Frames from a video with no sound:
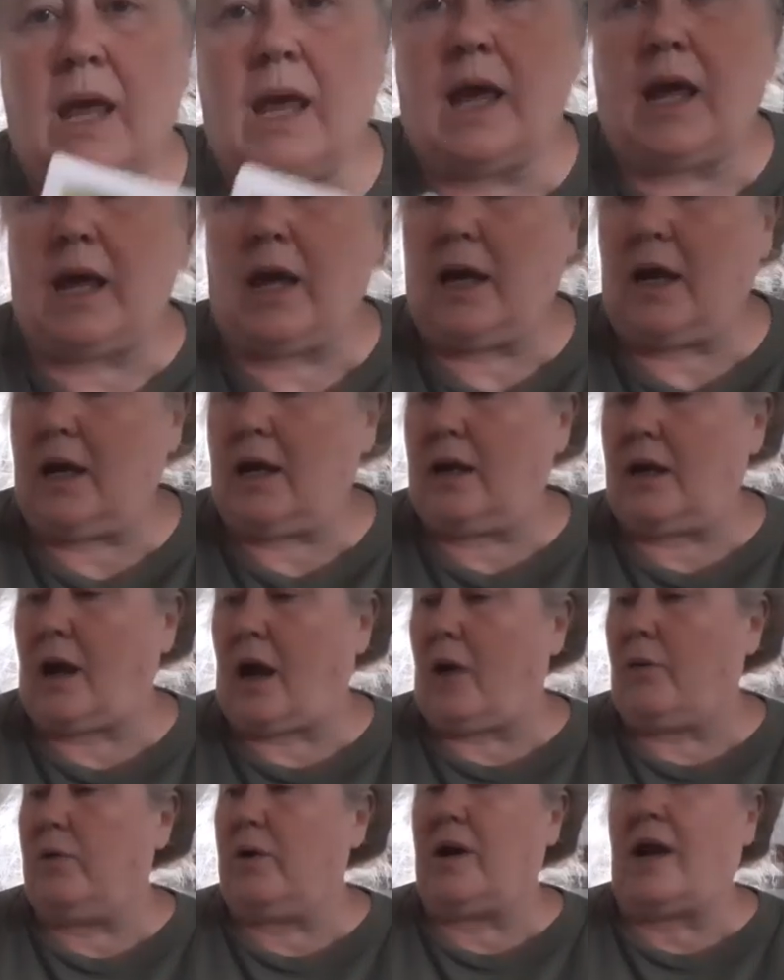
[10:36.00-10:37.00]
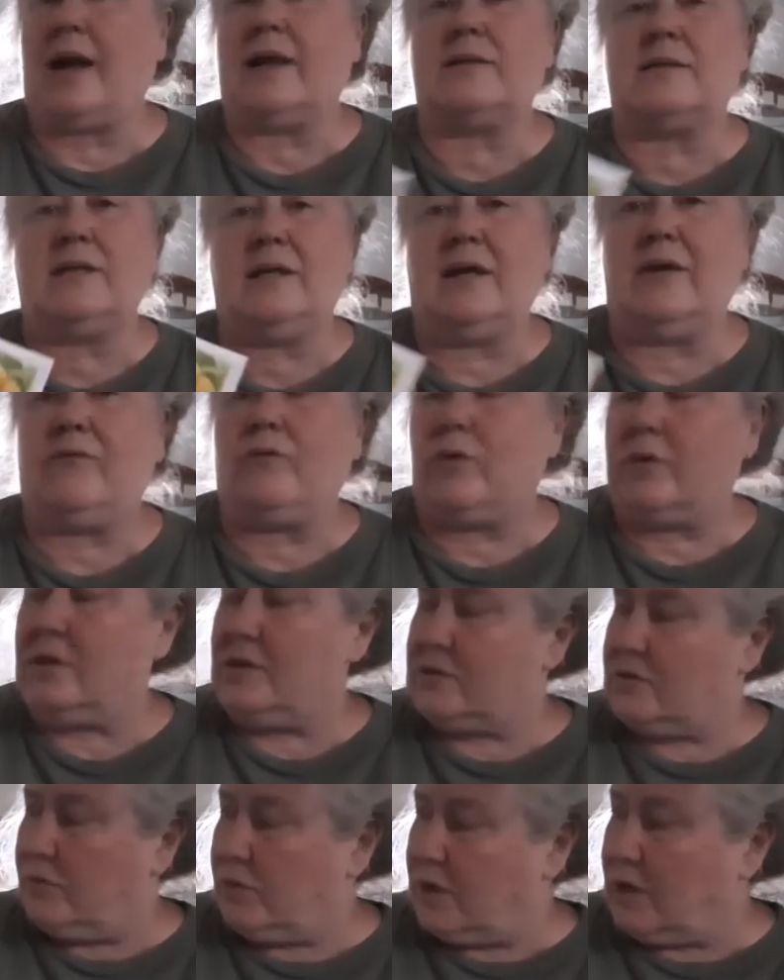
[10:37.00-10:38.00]
and I would like to give one of
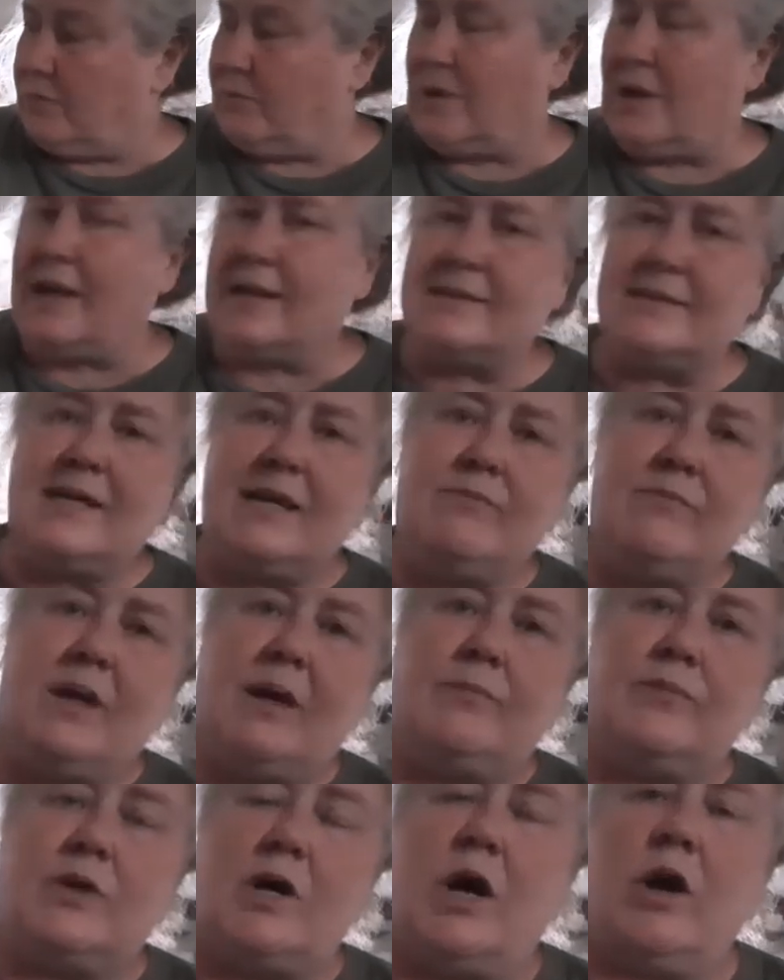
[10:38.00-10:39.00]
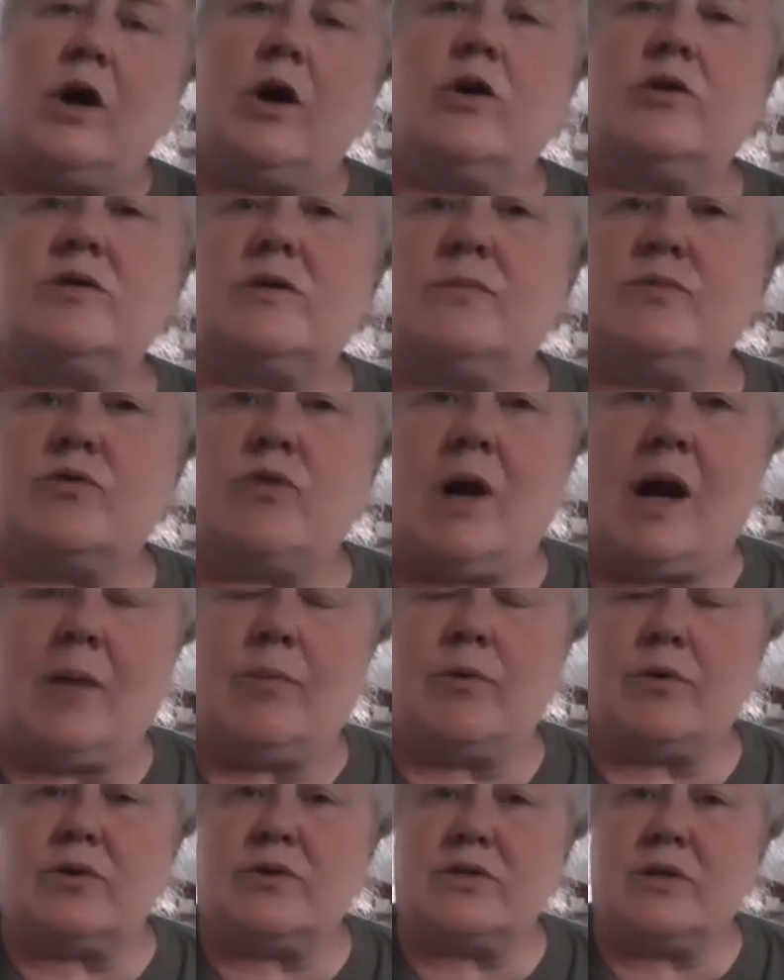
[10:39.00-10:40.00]
these away. But let's get me up to 100
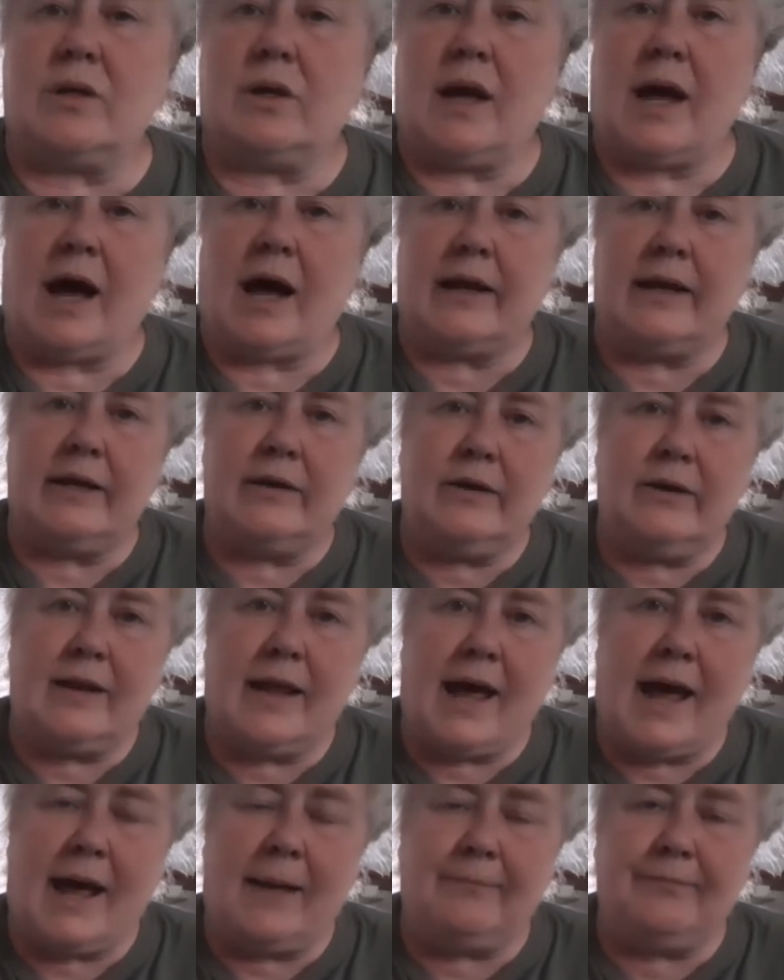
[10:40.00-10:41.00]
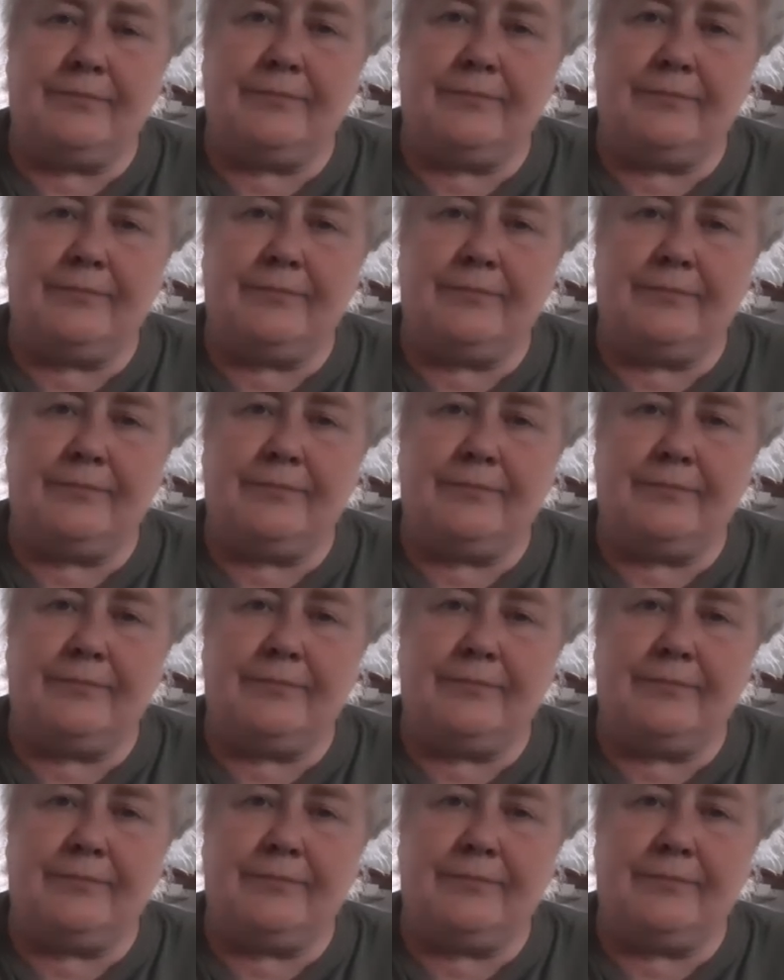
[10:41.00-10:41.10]
subscribers. How do you do that?